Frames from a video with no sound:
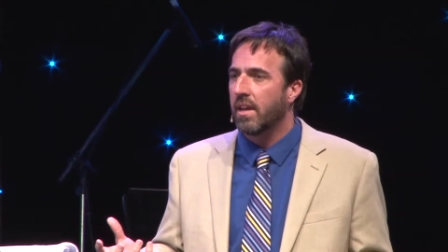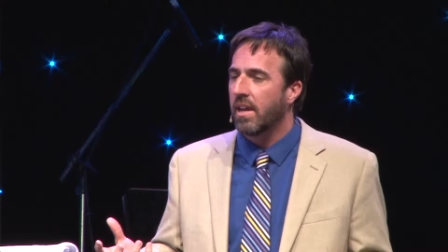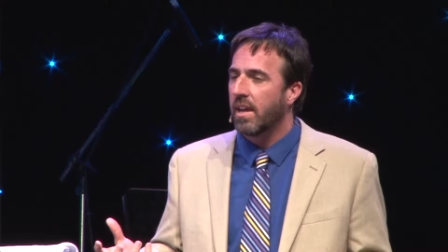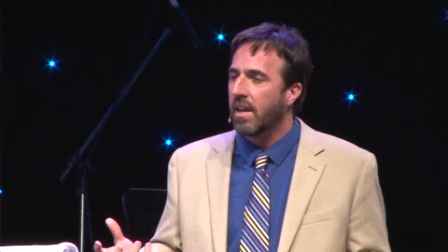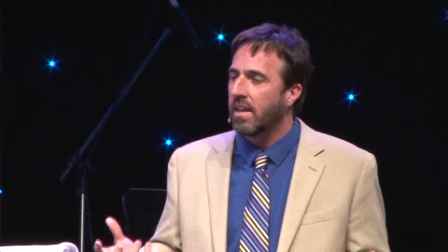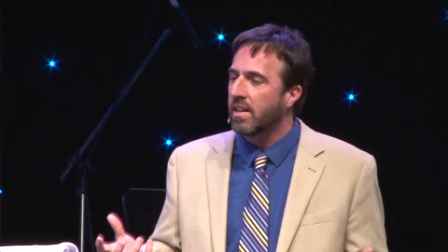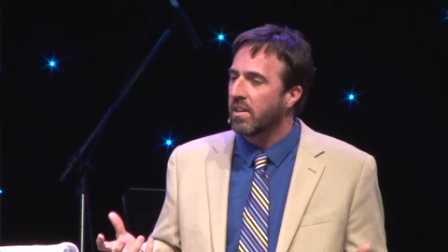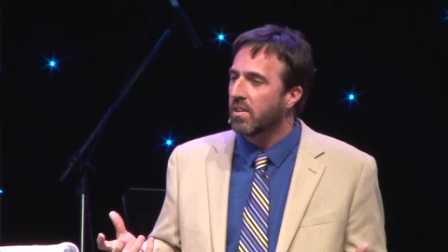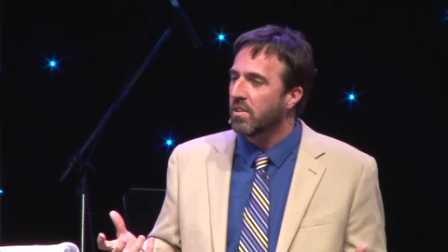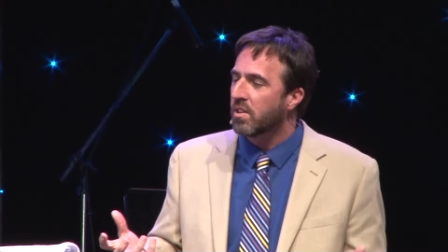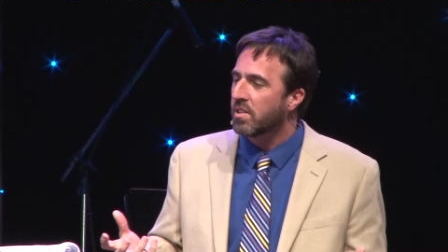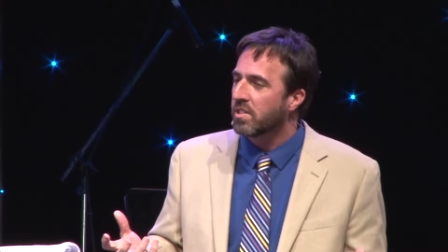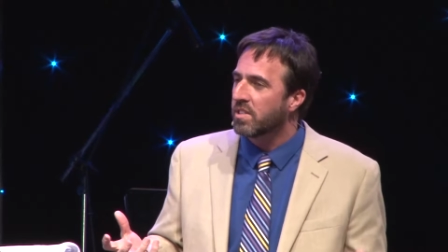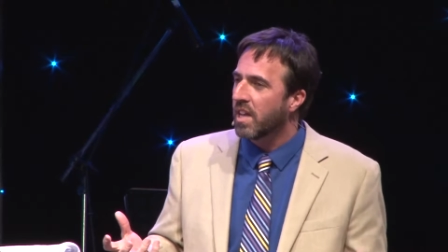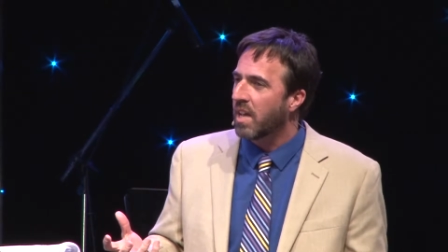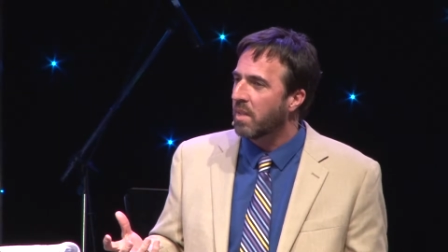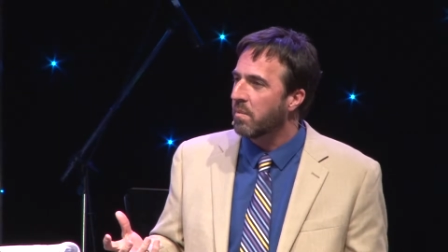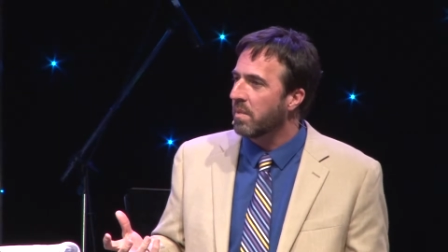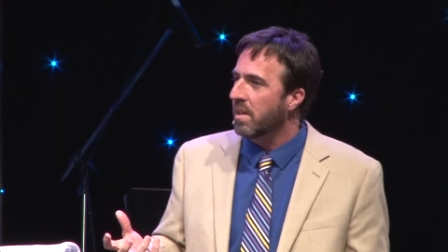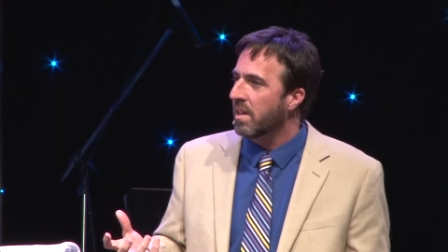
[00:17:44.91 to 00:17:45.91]
And he looked
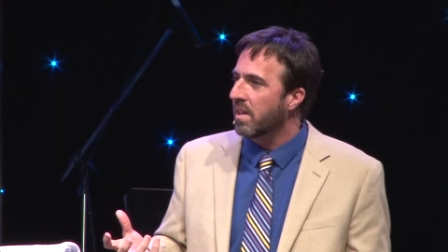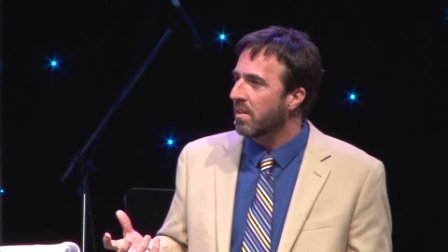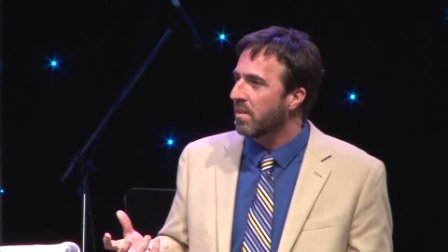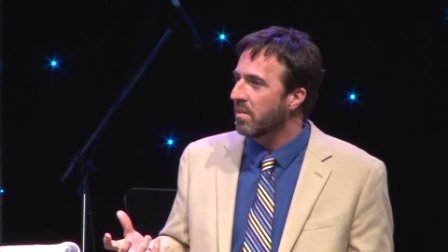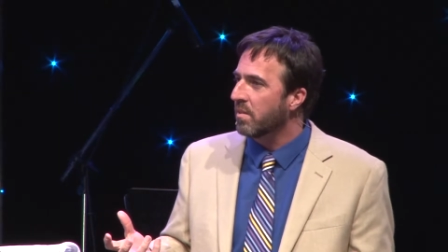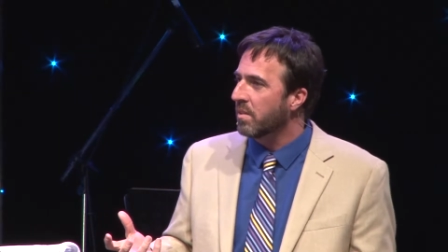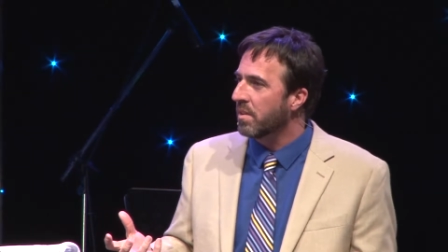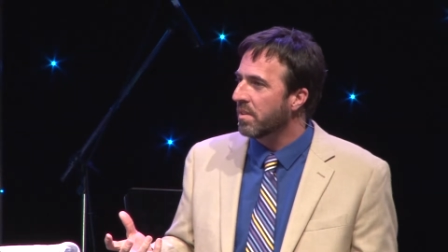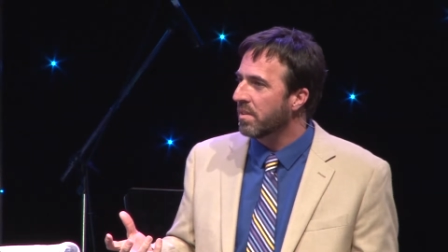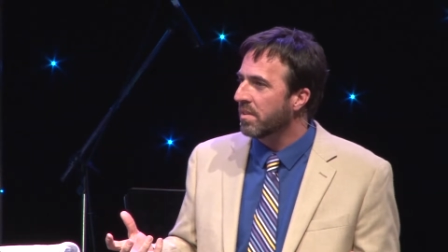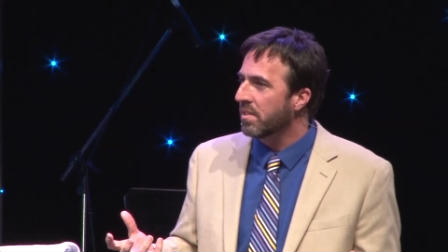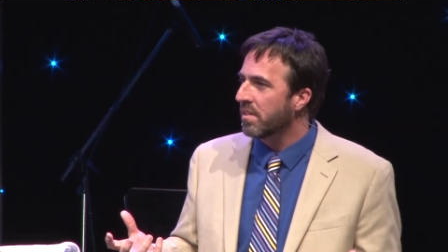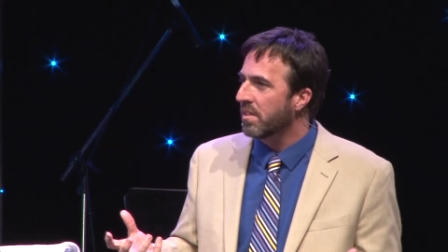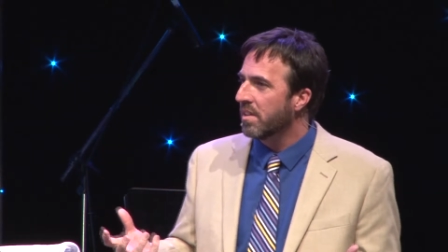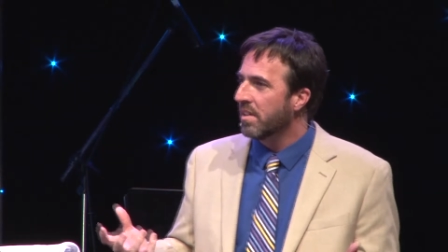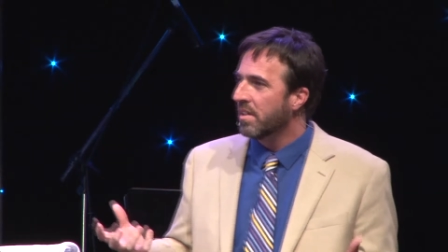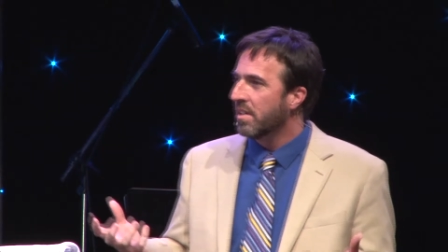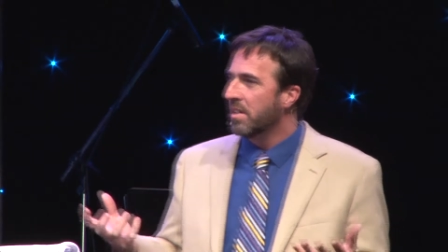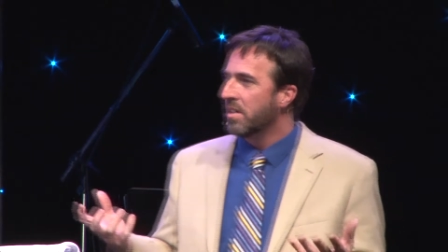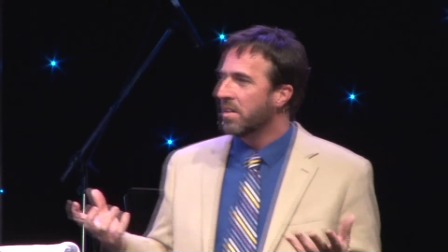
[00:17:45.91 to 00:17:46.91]
at me with
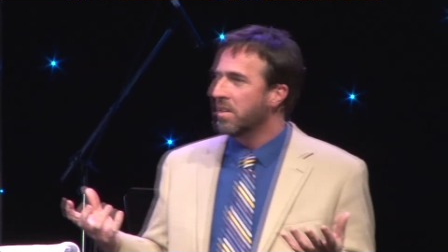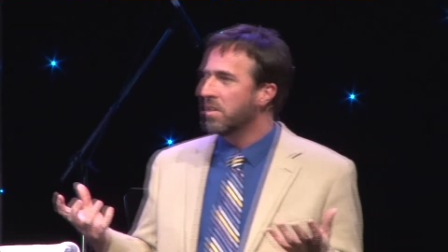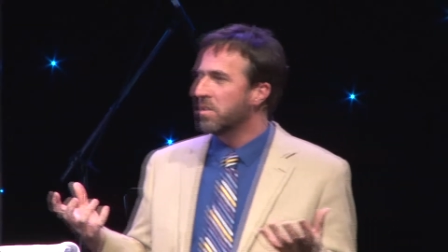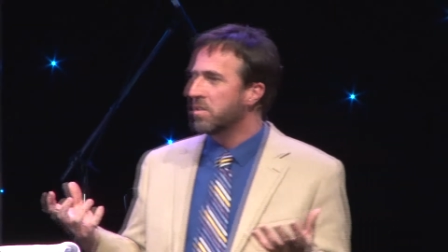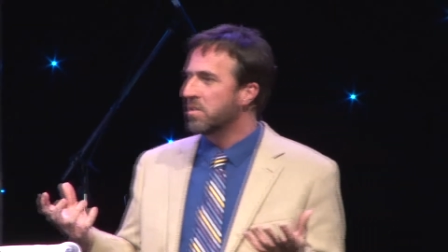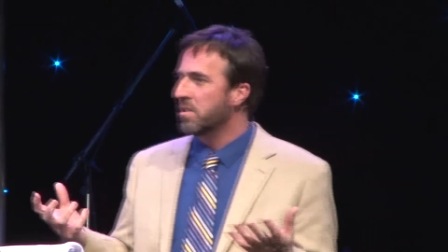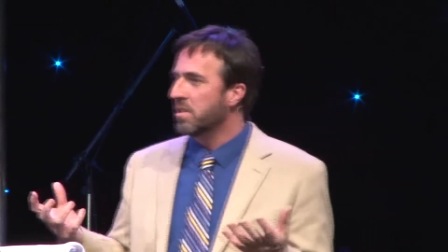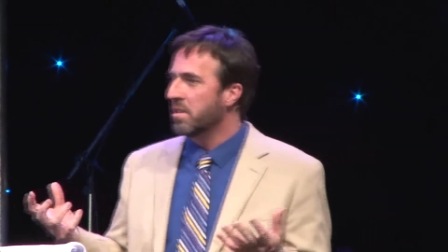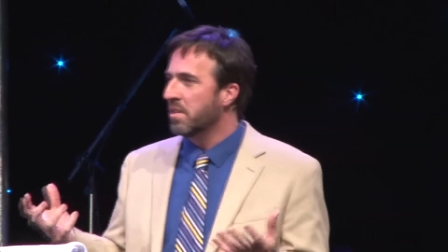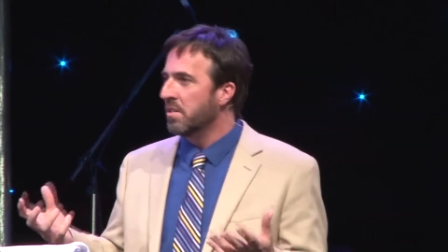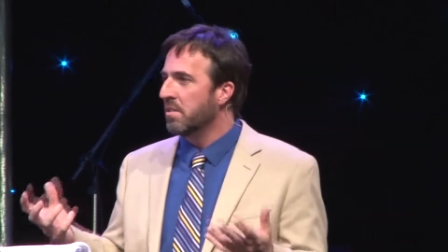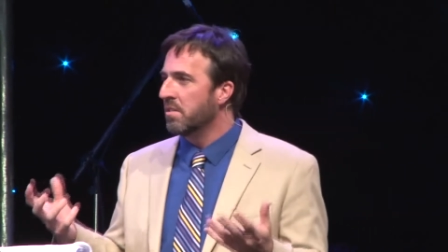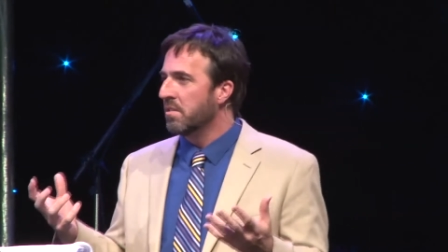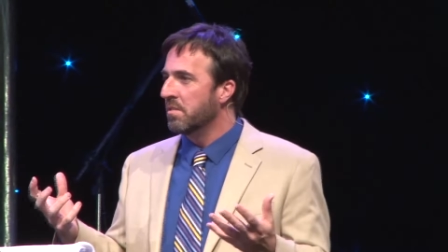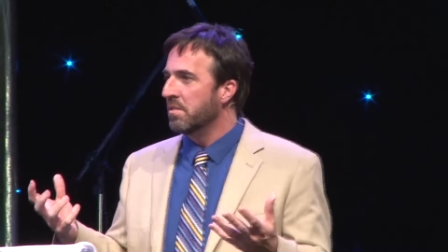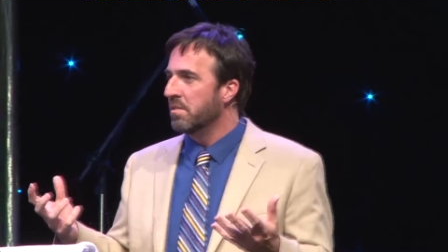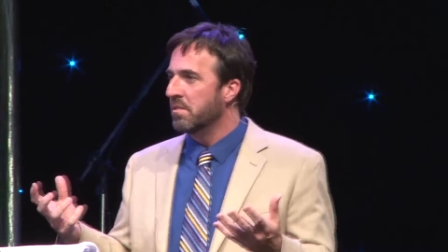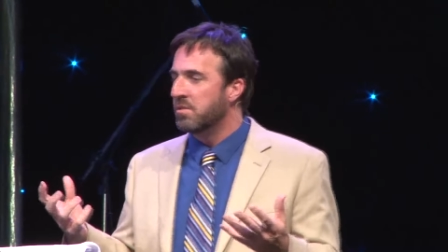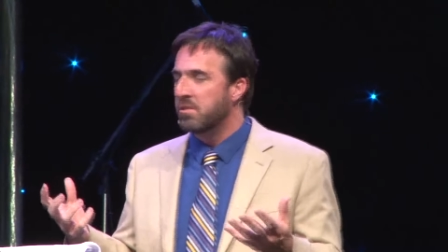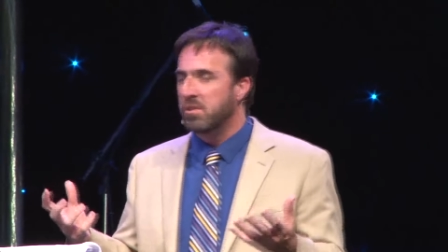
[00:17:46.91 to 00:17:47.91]
his
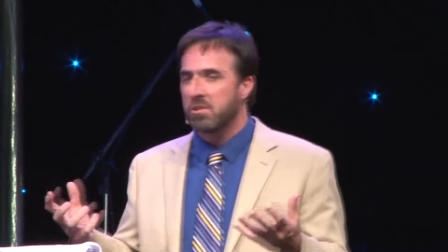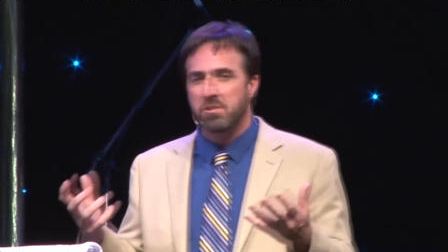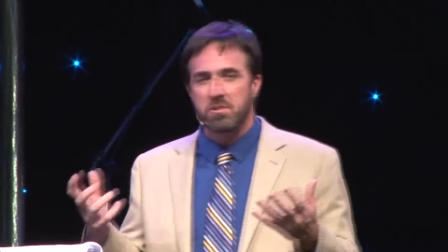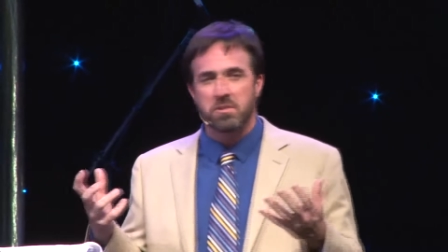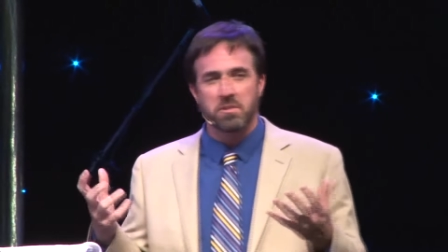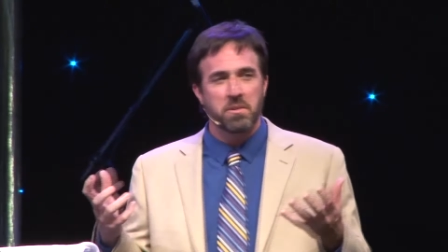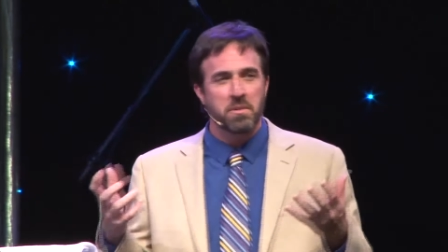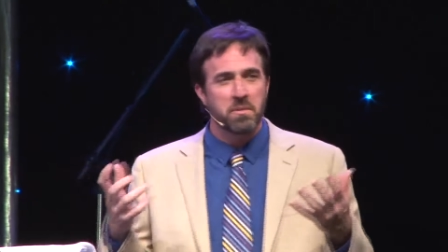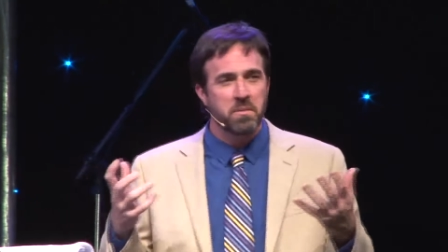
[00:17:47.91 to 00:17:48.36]
just